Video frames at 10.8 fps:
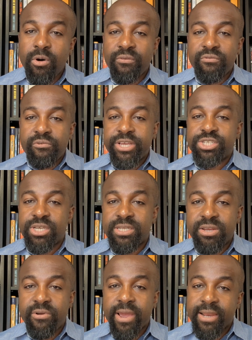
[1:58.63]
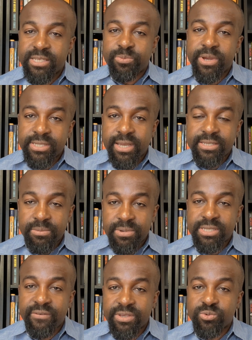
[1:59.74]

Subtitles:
of reaching Direct Express customer service.